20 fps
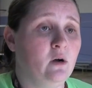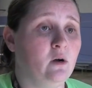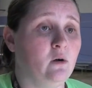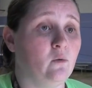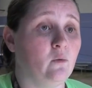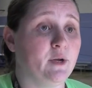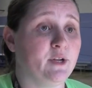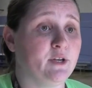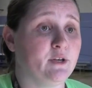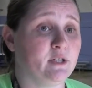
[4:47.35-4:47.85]

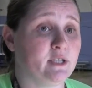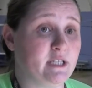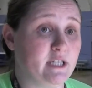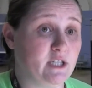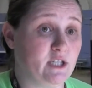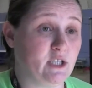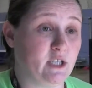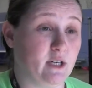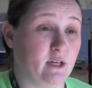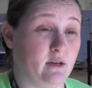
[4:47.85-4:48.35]
when you're
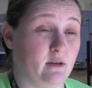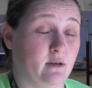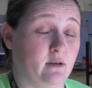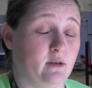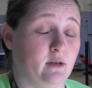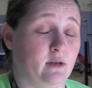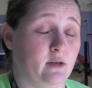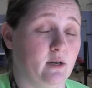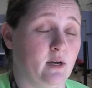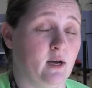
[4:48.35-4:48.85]
teaching
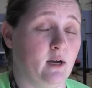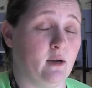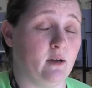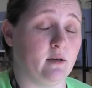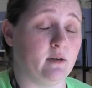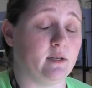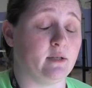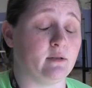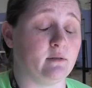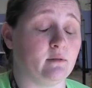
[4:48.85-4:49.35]

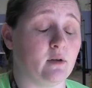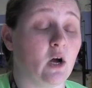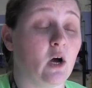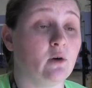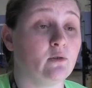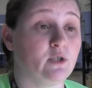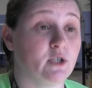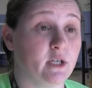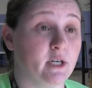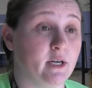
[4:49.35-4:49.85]
and
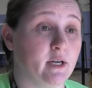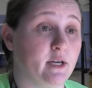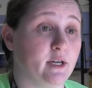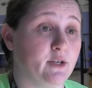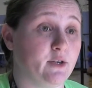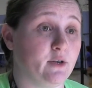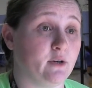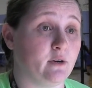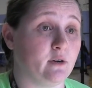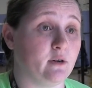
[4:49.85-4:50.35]
coaching
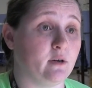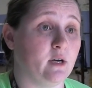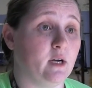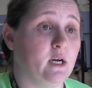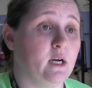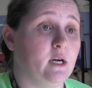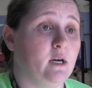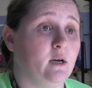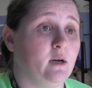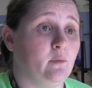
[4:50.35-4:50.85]
in your
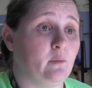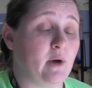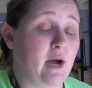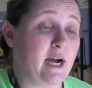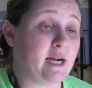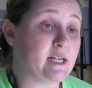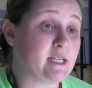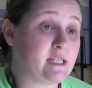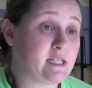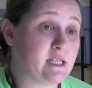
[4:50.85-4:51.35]

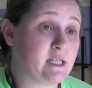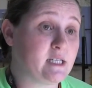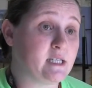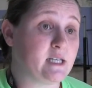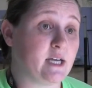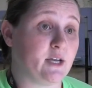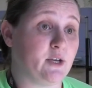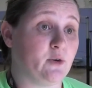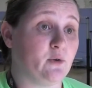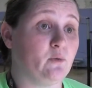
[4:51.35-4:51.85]
practices
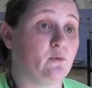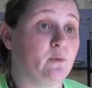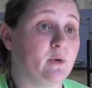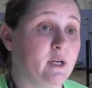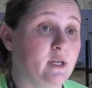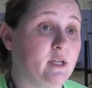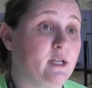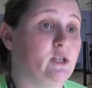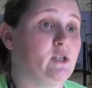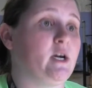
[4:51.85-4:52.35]
that you
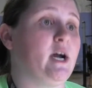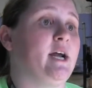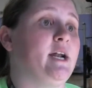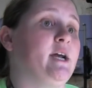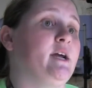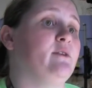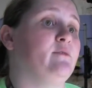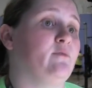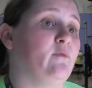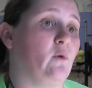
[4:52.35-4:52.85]
really try
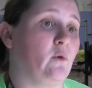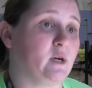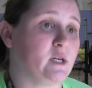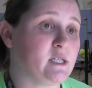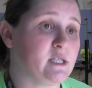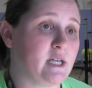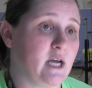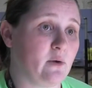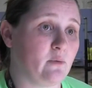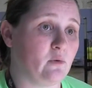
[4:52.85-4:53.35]
to
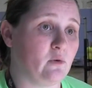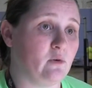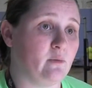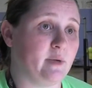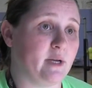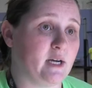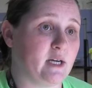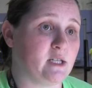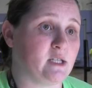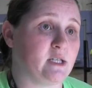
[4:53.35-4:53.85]
enforce that rule,
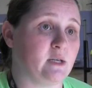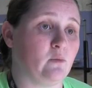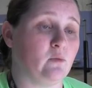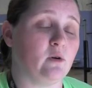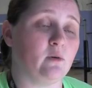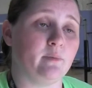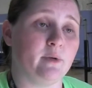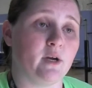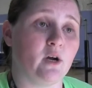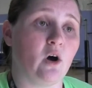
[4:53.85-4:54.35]
because it
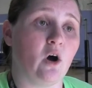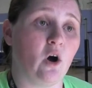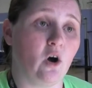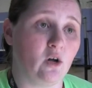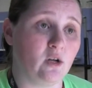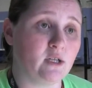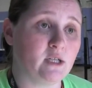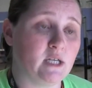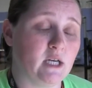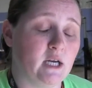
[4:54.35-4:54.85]
will be
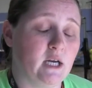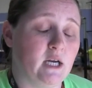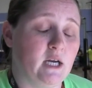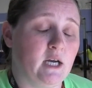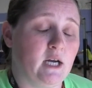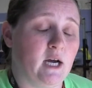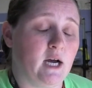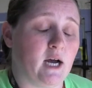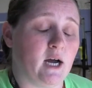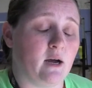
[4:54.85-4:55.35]
called.
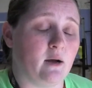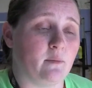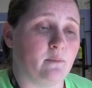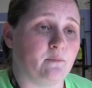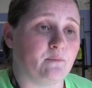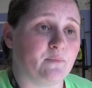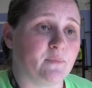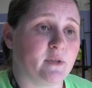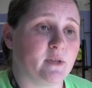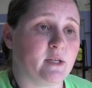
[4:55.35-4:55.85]

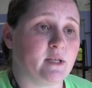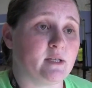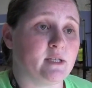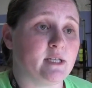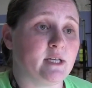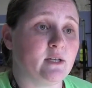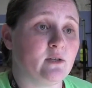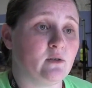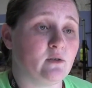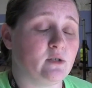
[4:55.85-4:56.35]
The
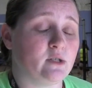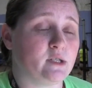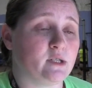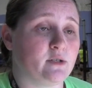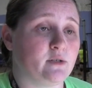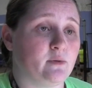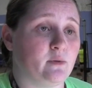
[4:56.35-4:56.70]
signals